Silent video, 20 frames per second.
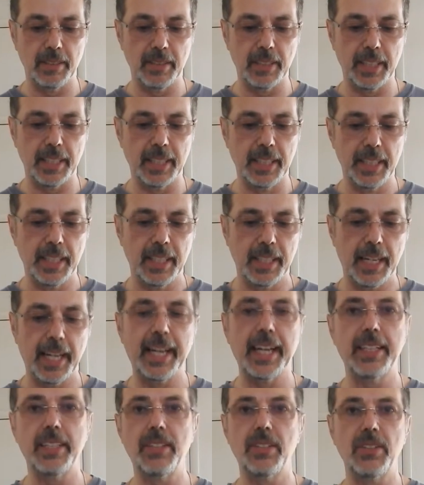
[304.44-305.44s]
that. I
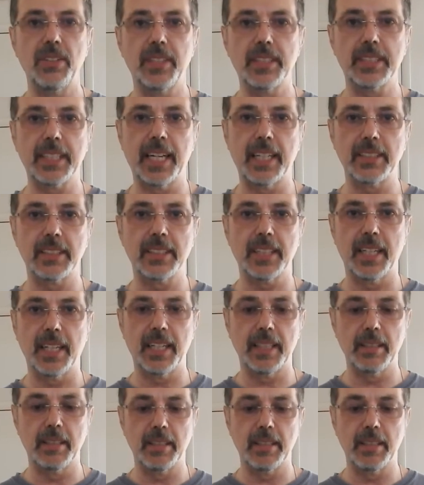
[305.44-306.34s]
had to do this outside